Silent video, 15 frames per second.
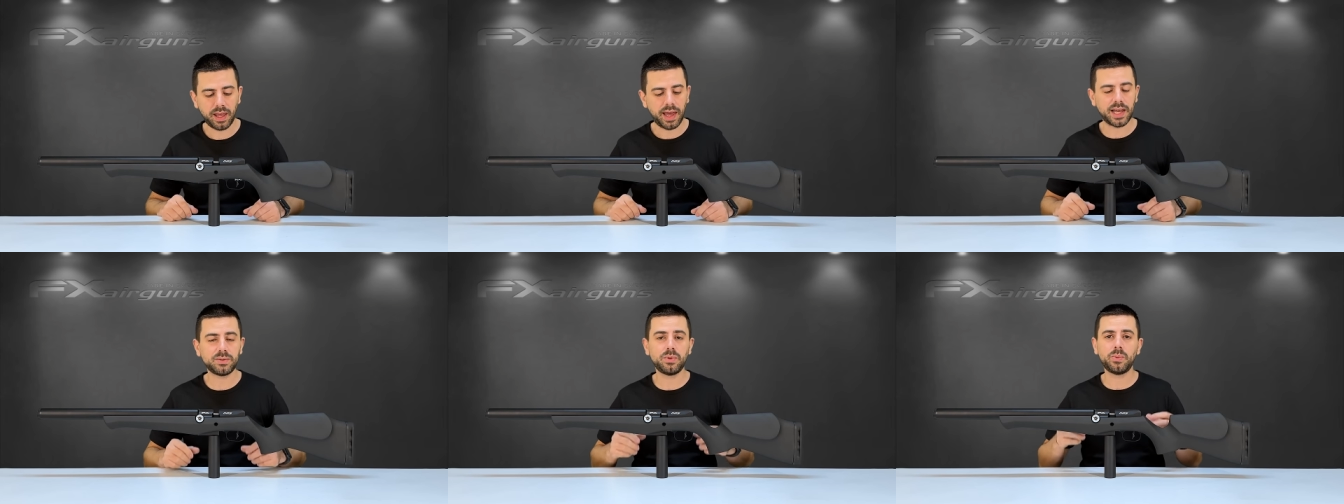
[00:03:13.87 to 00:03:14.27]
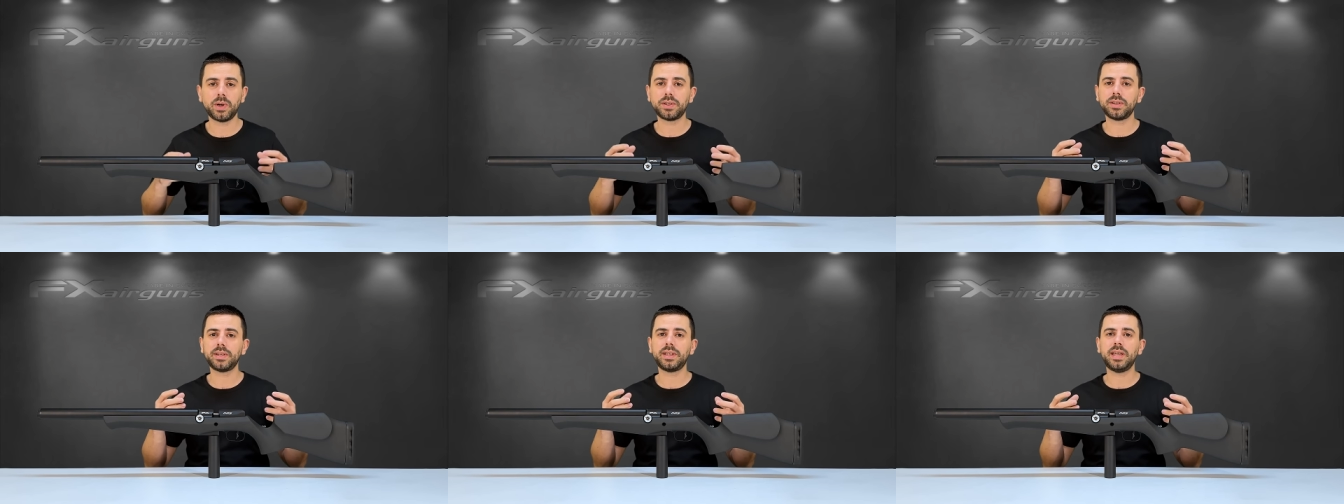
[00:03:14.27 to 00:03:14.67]
as we
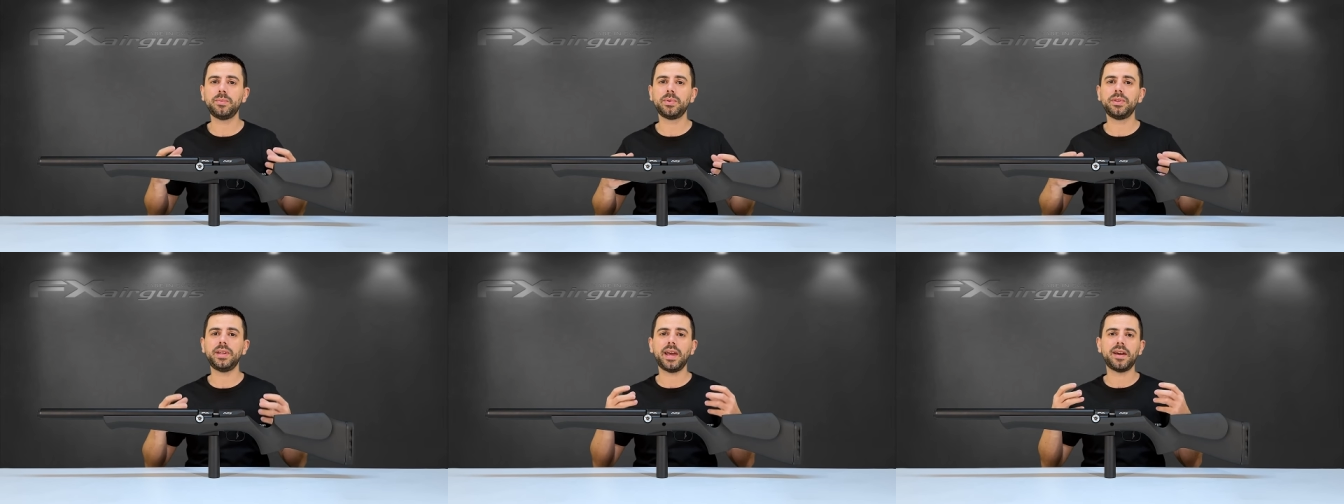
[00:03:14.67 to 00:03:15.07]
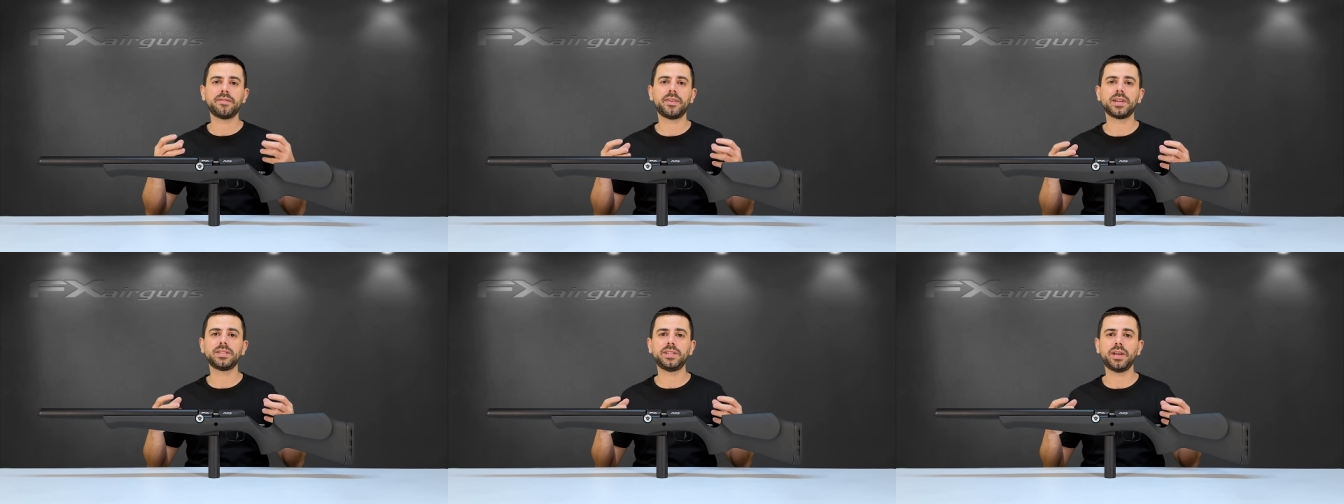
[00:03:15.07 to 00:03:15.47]
wanted to keep the
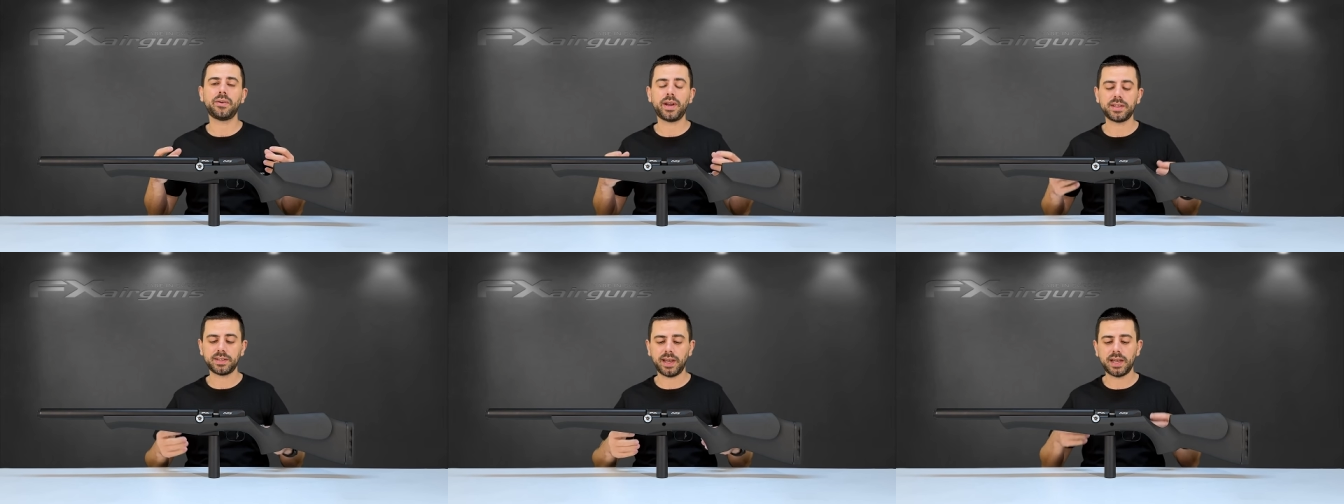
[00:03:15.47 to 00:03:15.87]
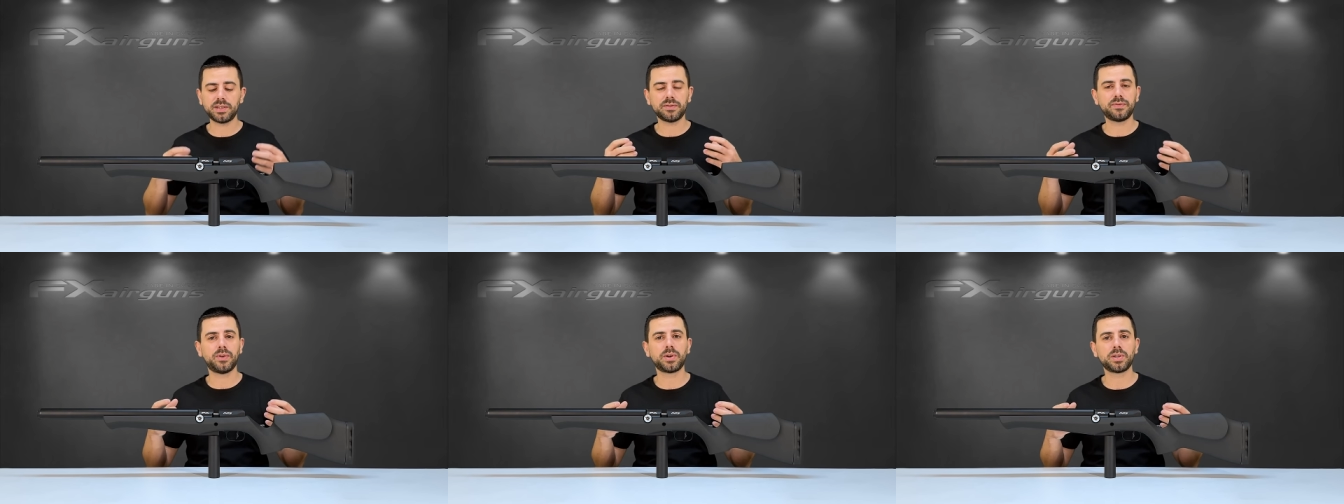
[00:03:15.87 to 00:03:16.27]
F X D R S
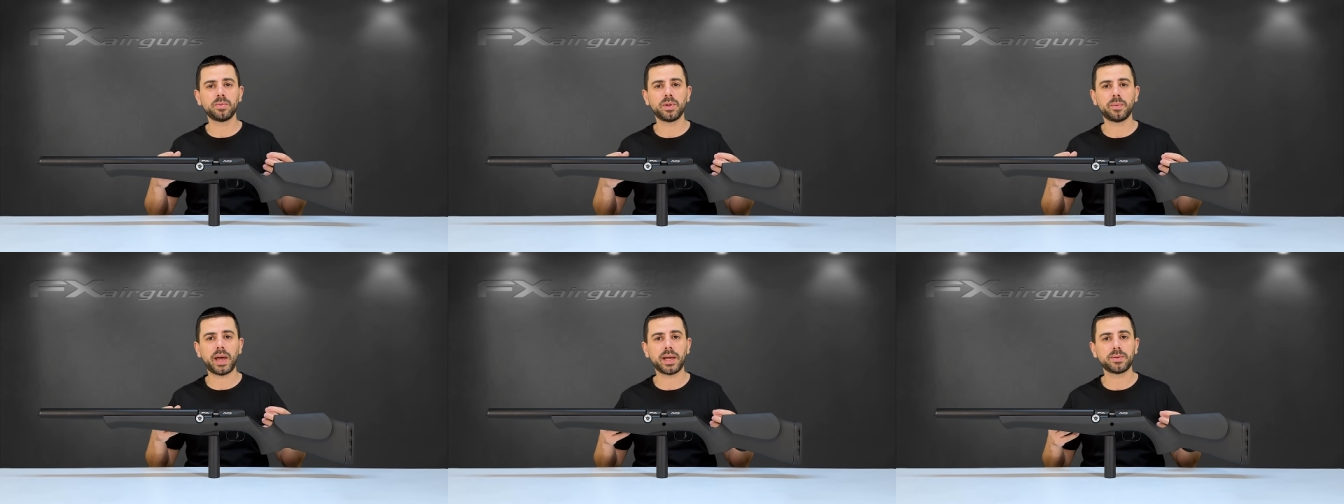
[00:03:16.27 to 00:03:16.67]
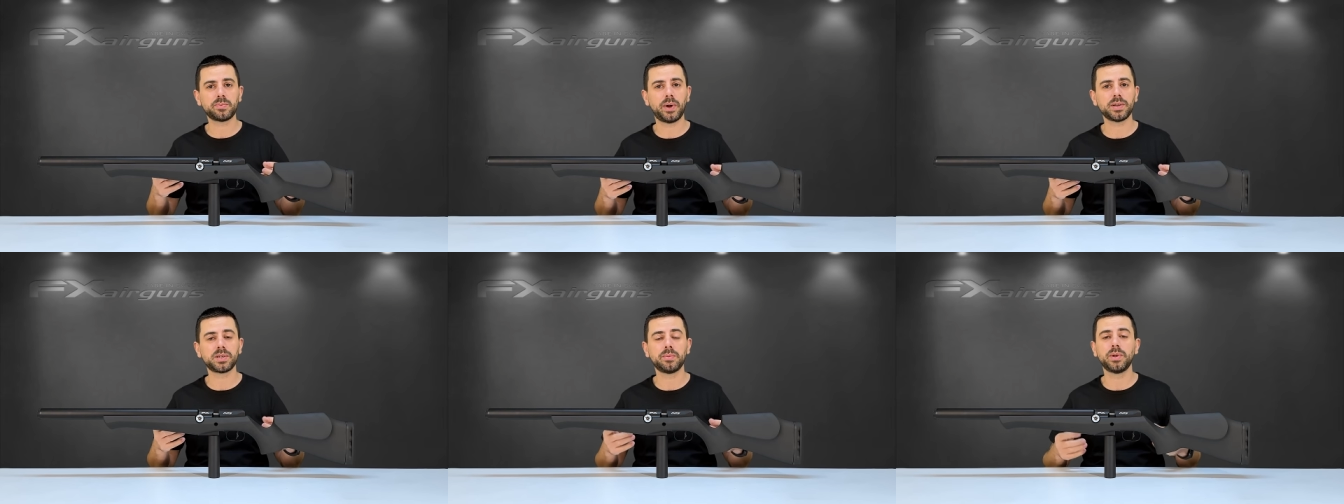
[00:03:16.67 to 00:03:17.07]
as affordable as
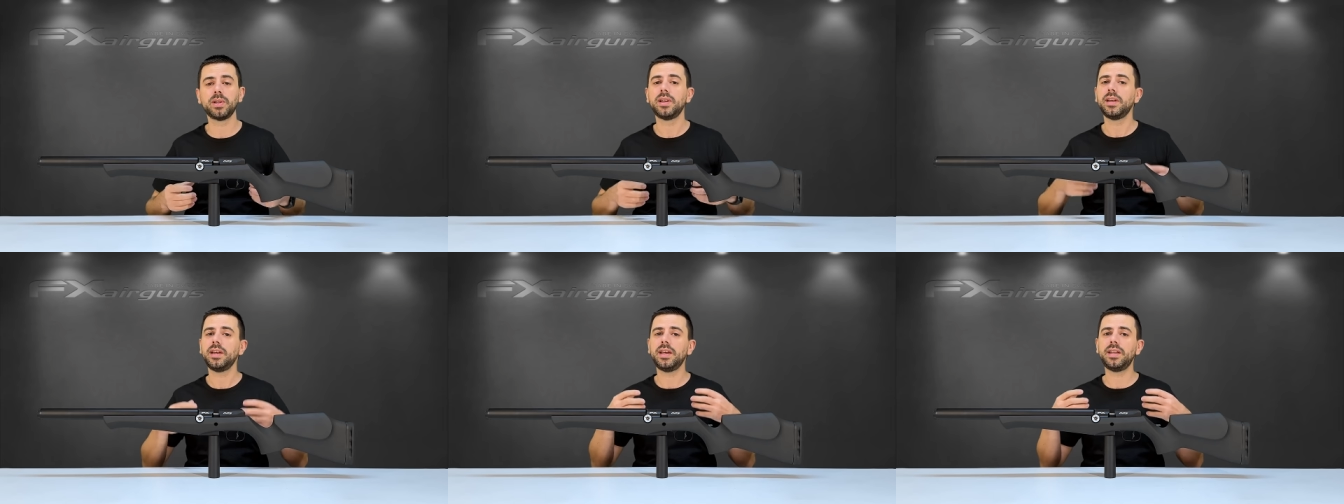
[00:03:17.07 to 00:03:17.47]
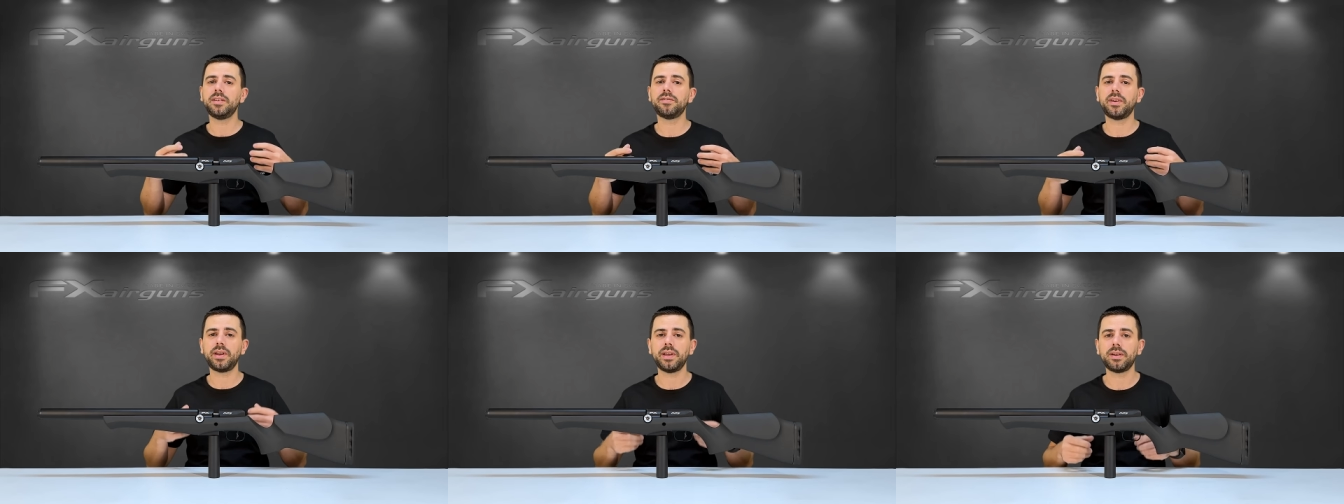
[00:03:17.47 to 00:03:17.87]
possible in
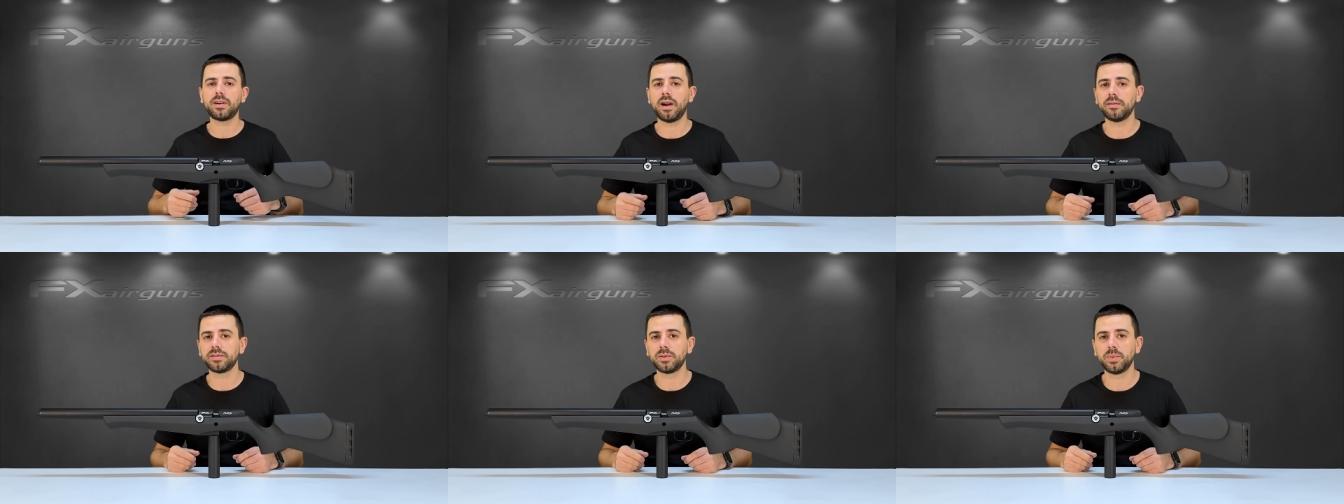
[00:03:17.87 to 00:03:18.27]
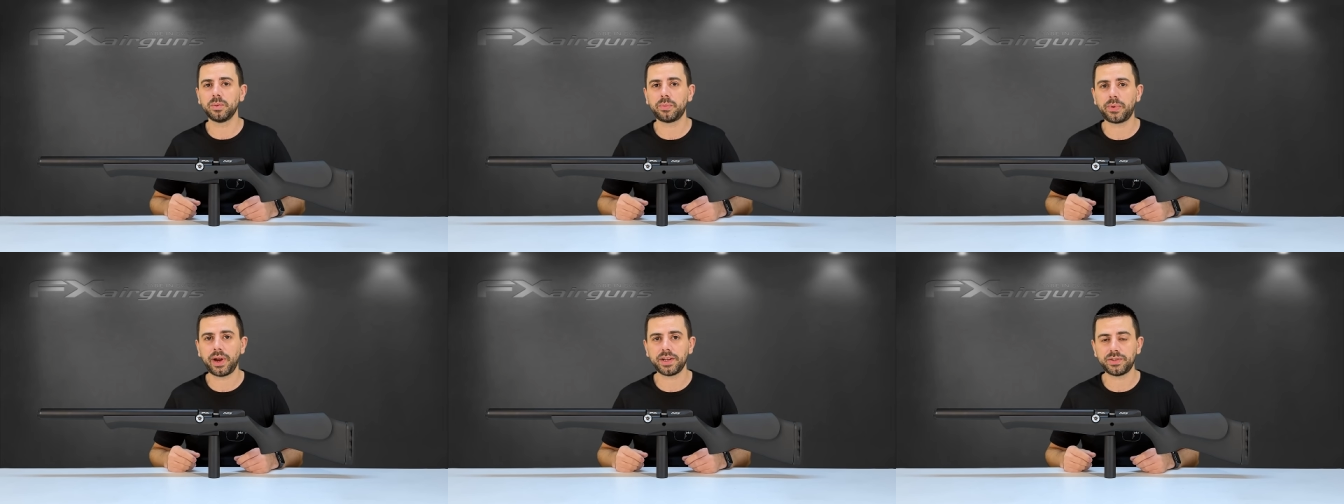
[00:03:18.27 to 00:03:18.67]
a very comfortable
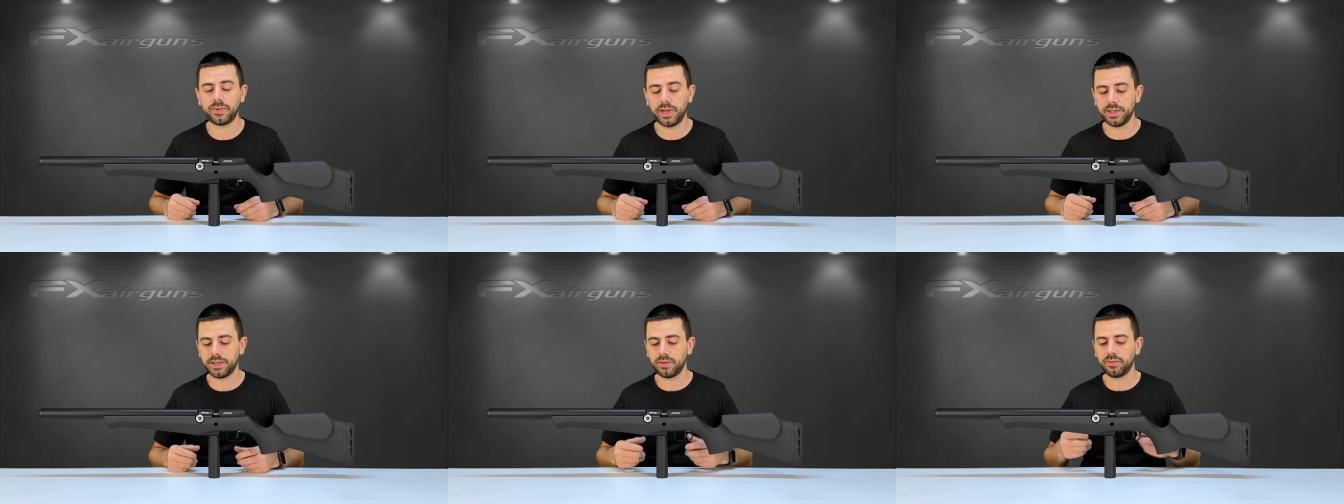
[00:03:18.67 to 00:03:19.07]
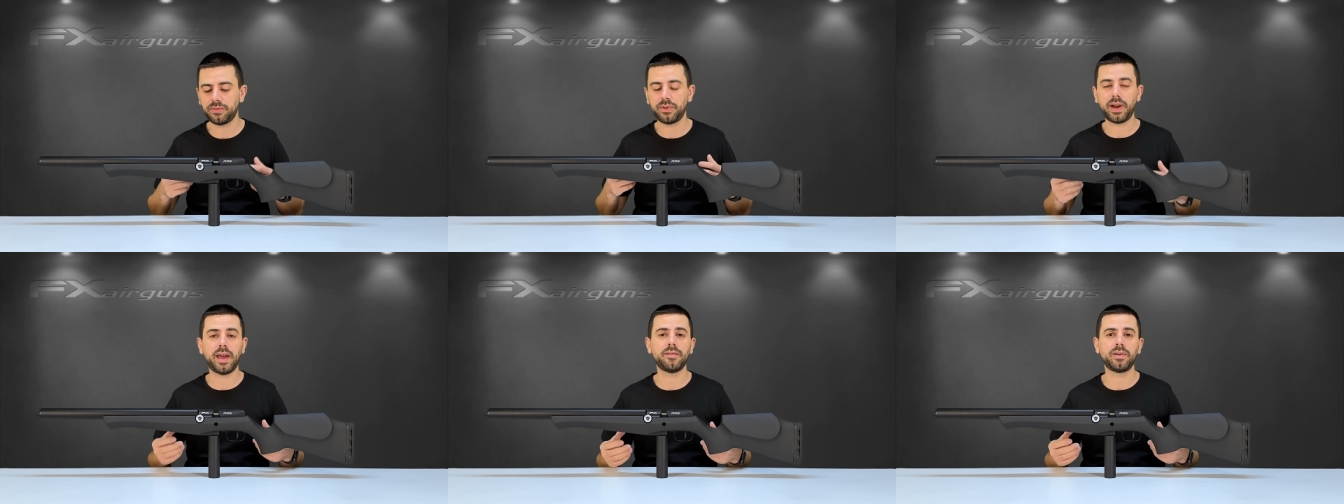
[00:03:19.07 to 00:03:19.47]
price range
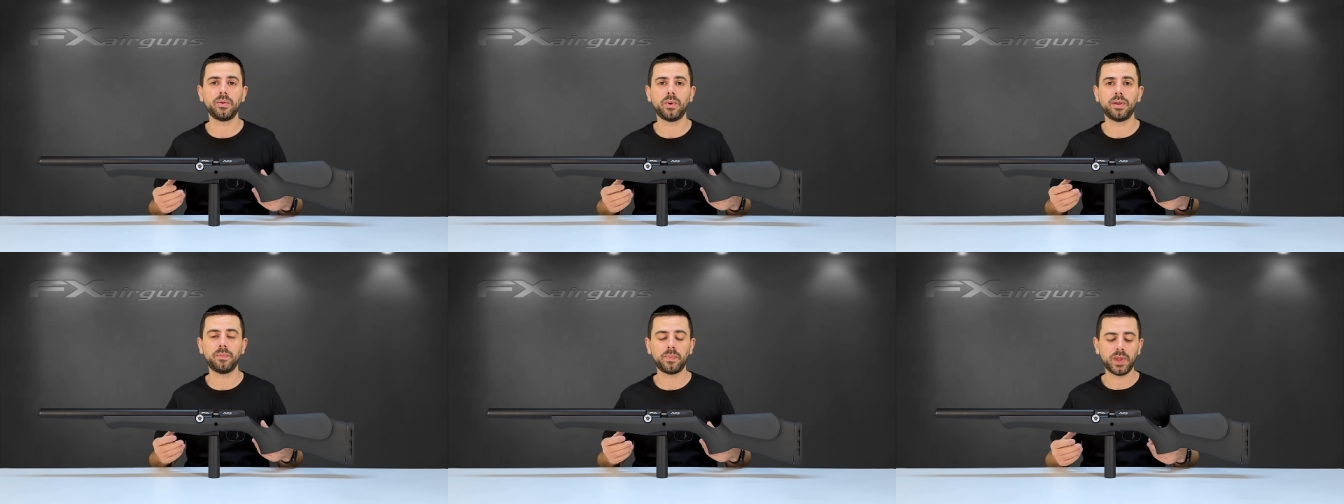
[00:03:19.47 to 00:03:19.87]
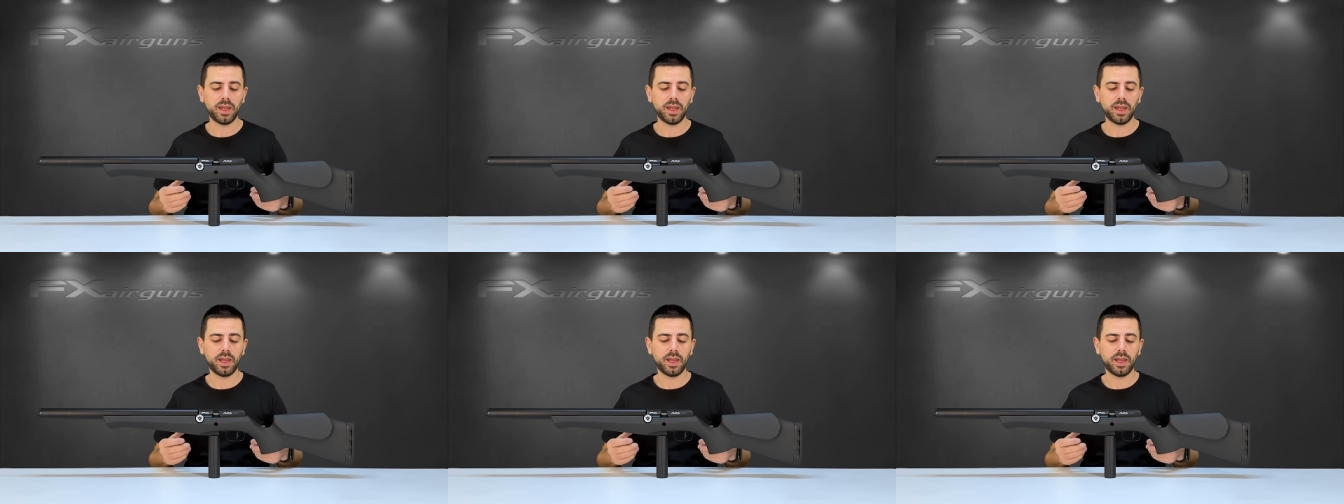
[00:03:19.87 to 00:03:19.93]
for everyone.